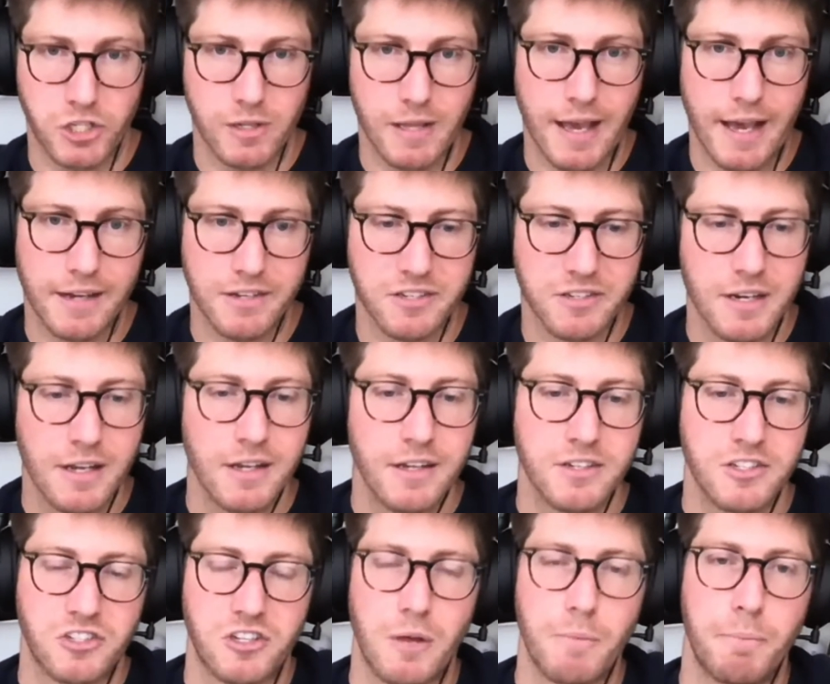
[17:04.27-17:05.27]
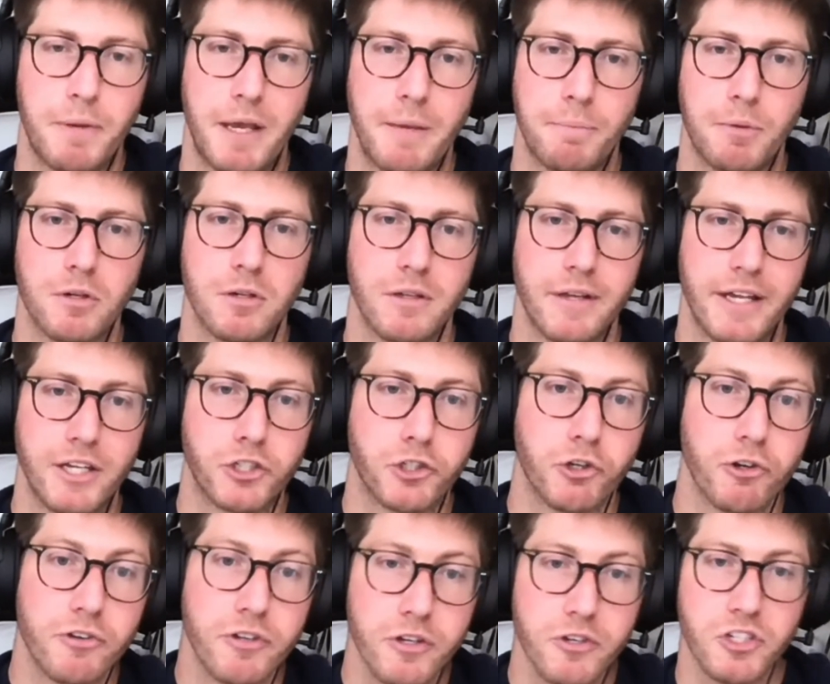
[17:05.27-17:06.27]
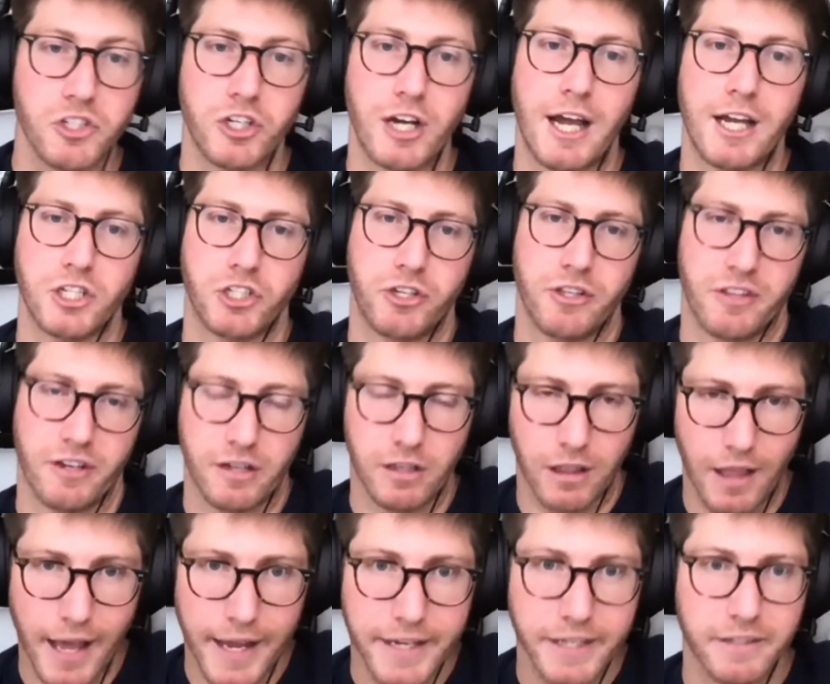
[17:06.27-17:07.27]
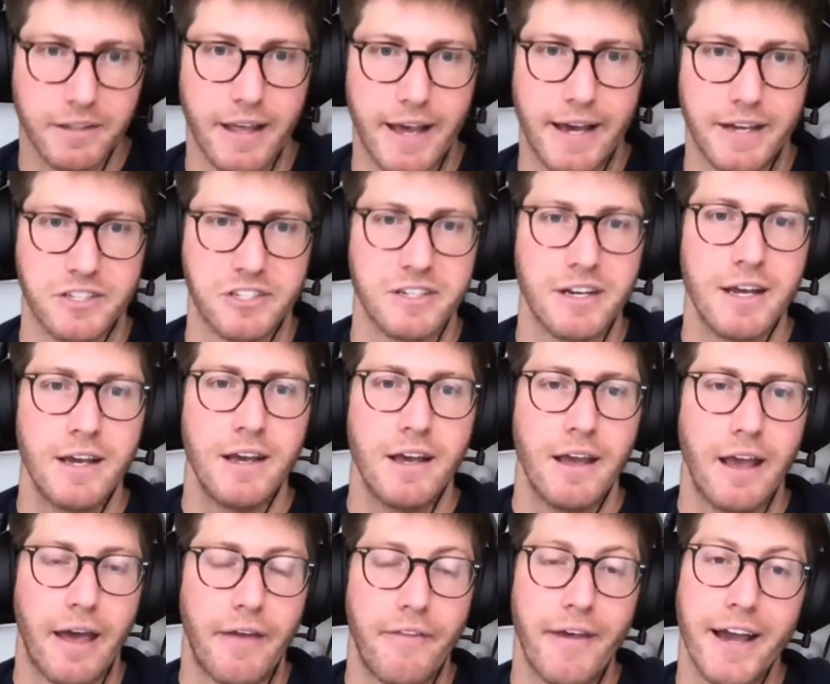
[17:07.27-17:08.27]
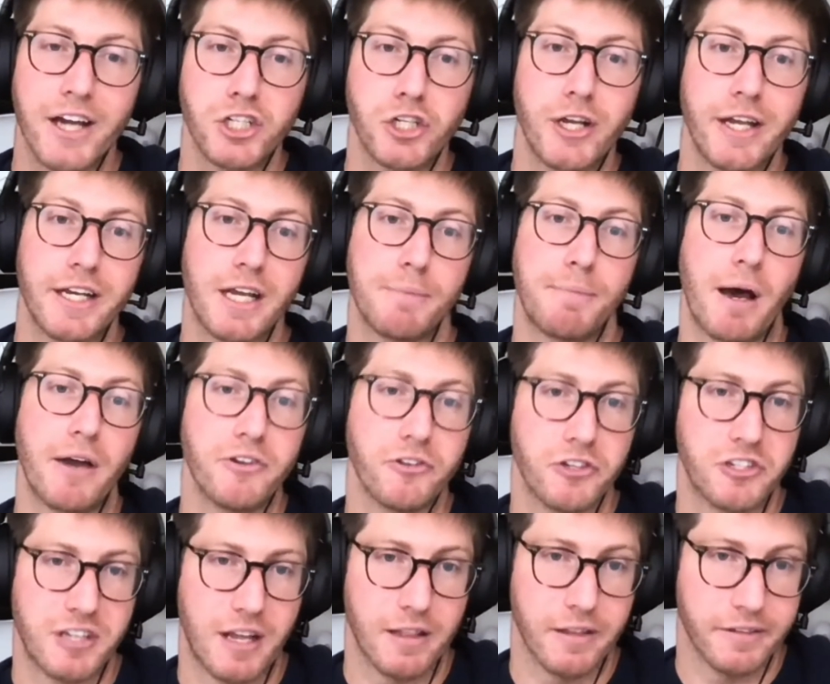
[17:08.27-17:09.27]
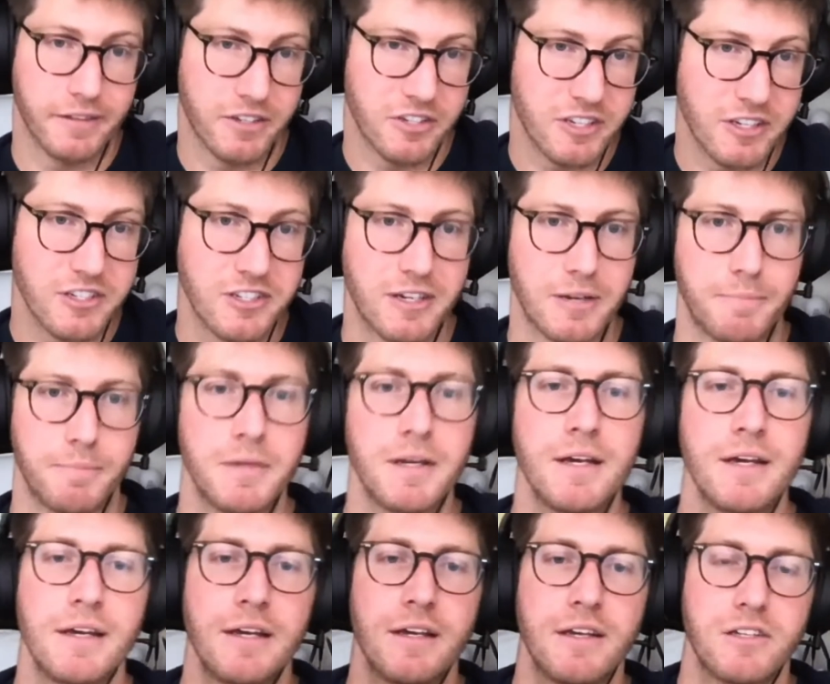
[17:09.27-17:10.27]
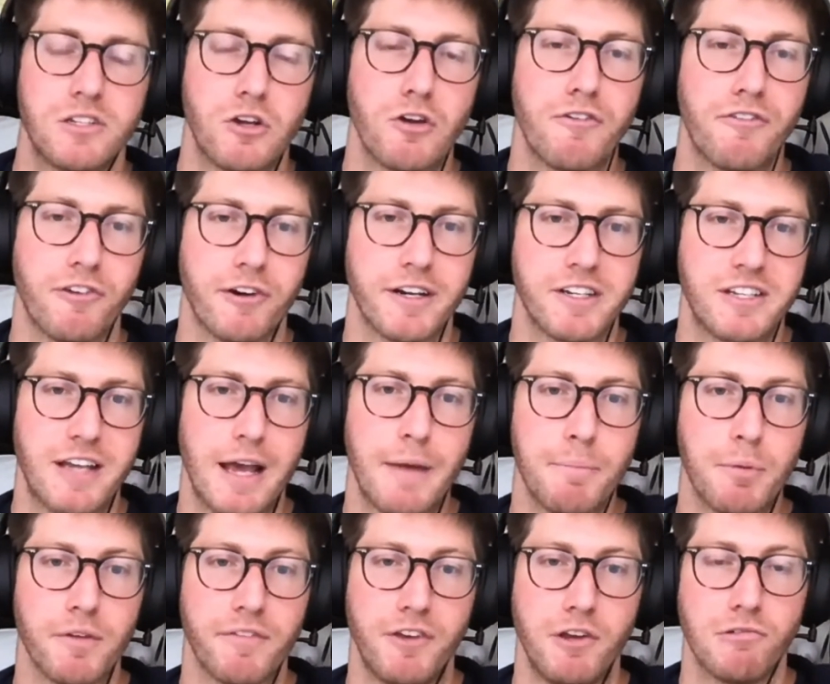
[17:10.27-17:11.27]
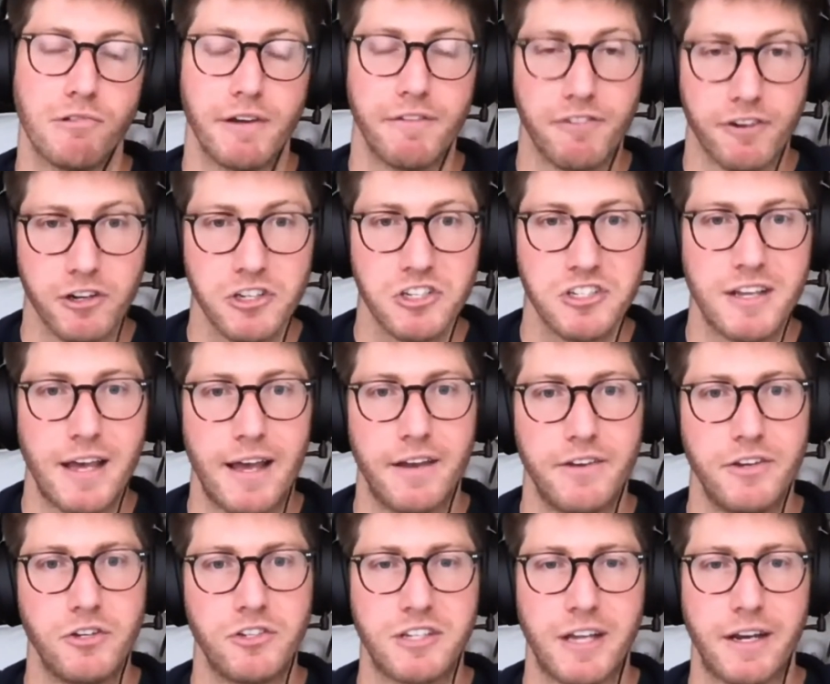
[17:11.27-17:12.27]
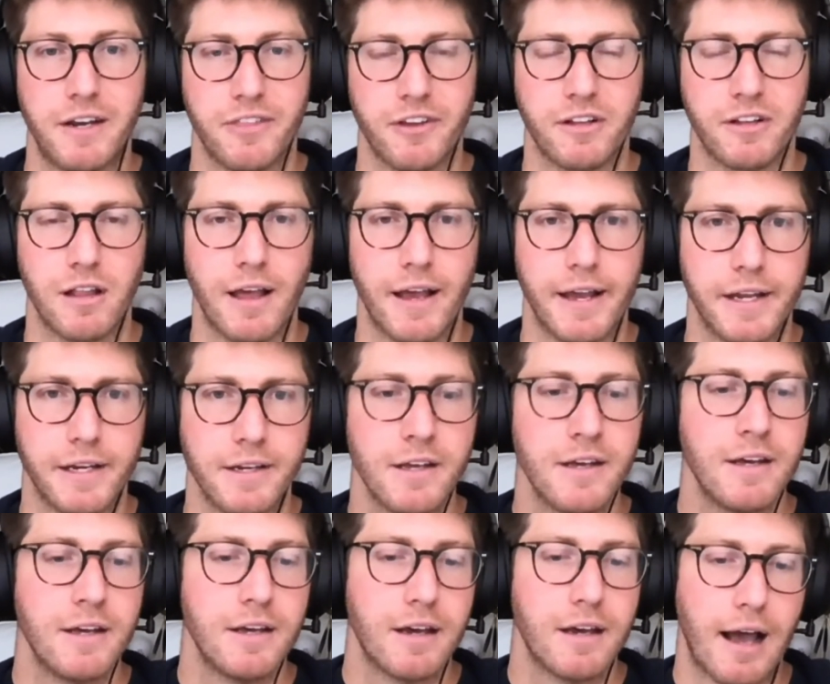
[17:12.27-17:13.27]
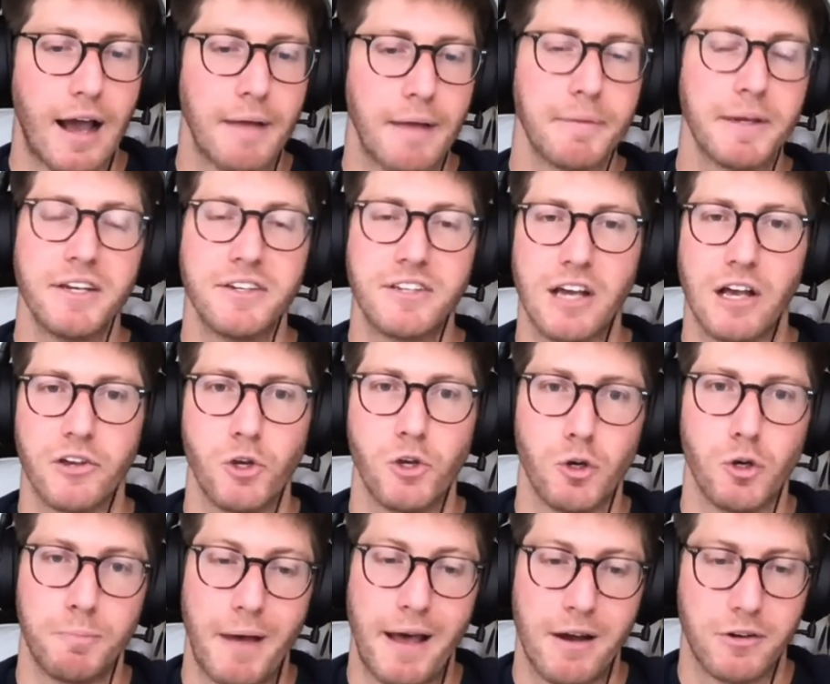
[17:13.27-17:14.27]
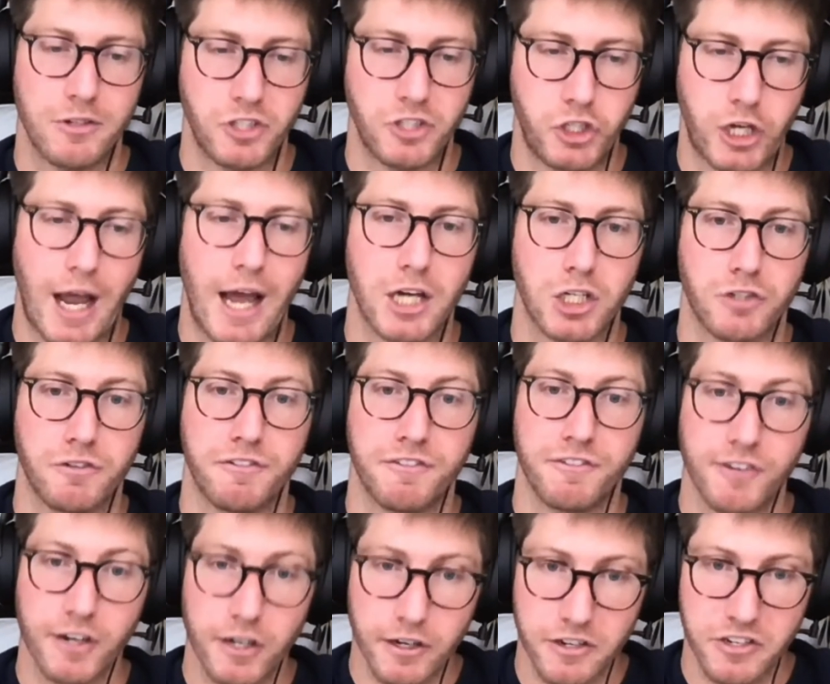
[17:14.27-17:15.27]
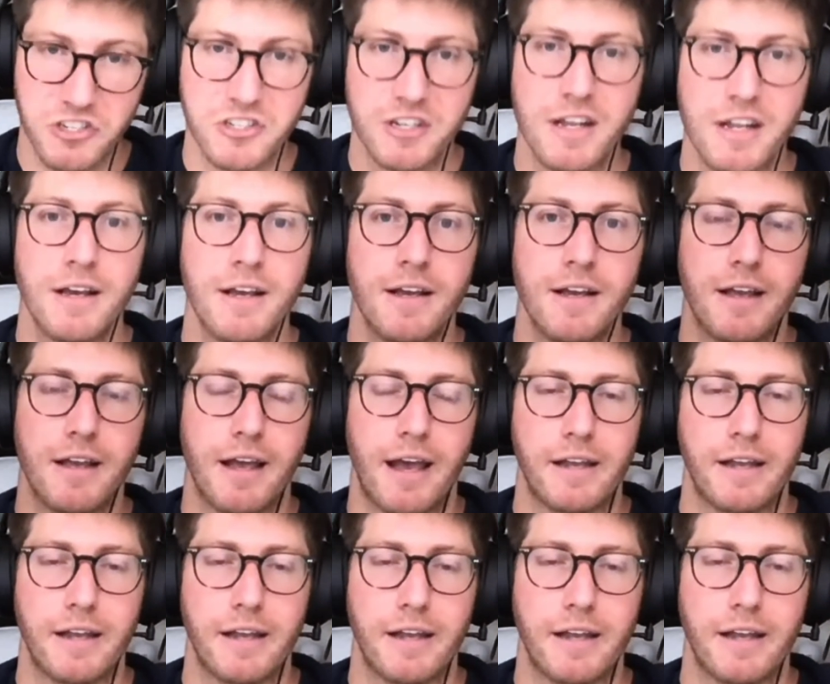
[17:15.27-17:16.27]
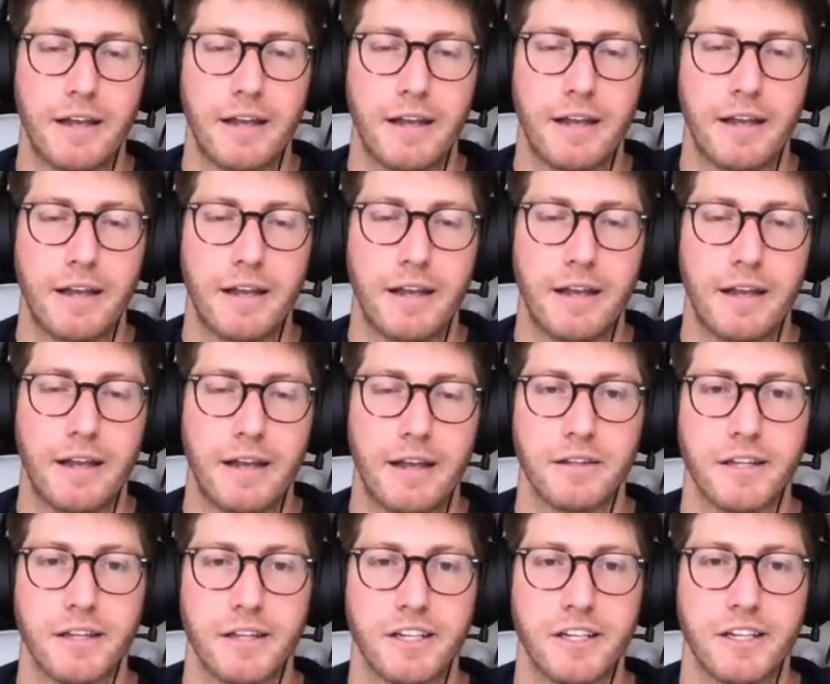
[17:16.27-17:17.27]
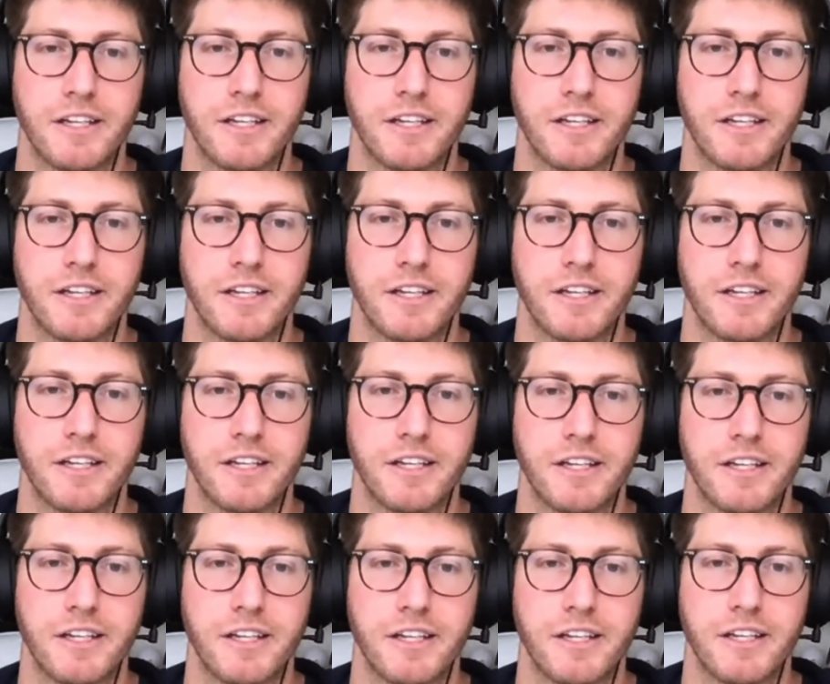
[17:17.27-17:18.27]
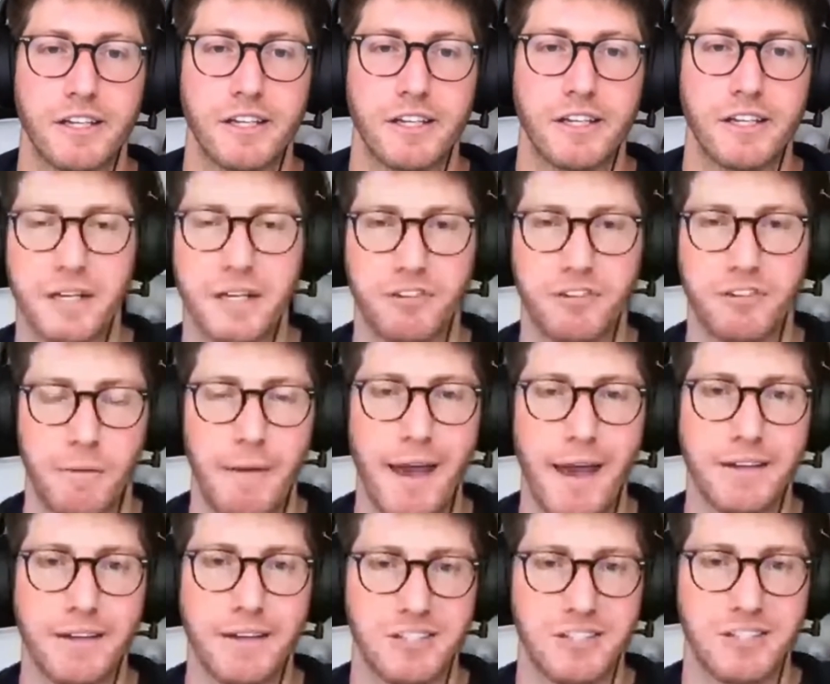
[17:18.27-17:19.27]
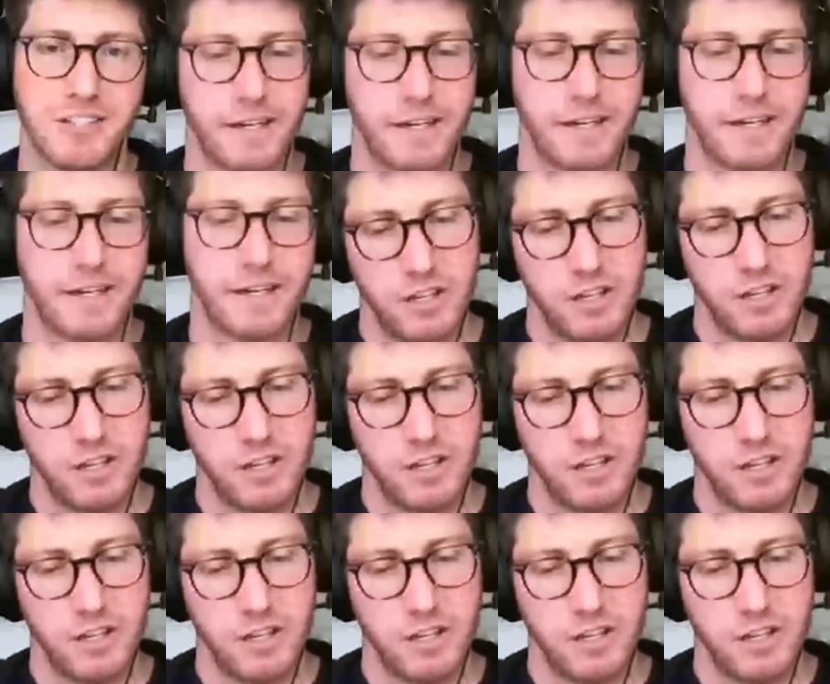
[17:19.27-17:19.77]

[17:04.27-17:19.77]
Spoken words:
last, some people introduce Josh to the client last, and they actually end up underselling the system. So for example, if you reverse that and you say to the client, I'm going to tell you about Josh first, and let's walk through where do you want to be able to give commands like